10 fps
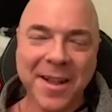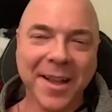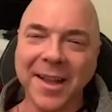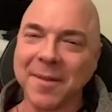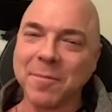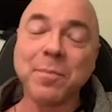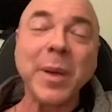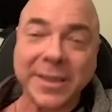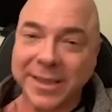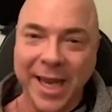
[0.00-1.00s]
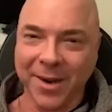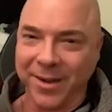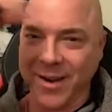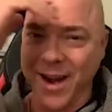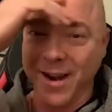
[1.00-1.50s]
it pissed down
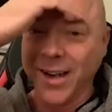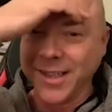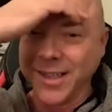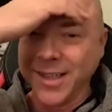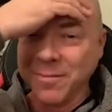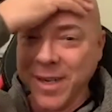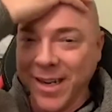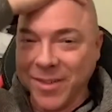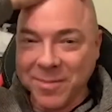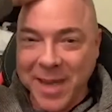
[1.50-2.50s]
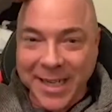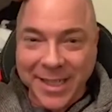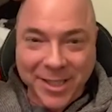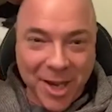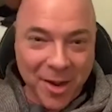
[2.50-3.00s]
with rain right in the middle of the bloody
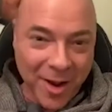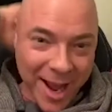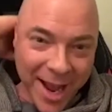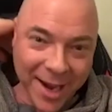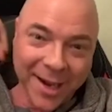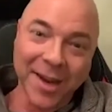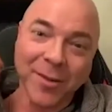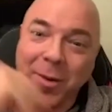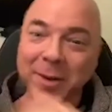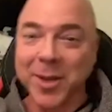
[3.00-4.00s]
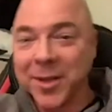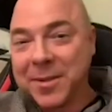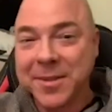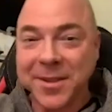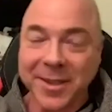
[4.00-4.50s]
show, and everyone was on
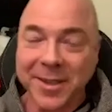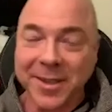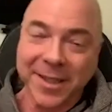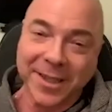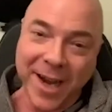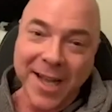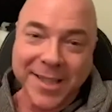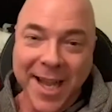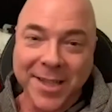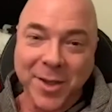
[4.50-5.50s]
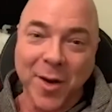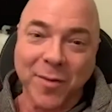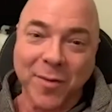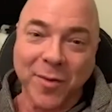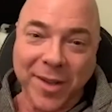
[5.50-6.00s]
the grandstands of
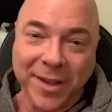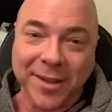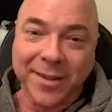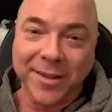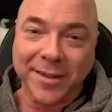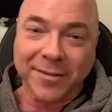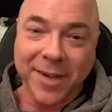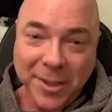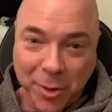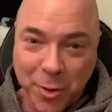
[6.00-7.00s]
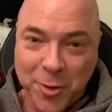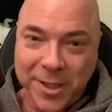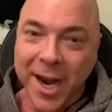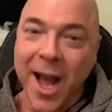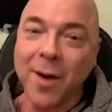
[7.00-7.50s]
the race course,
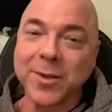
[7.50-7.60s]
and I was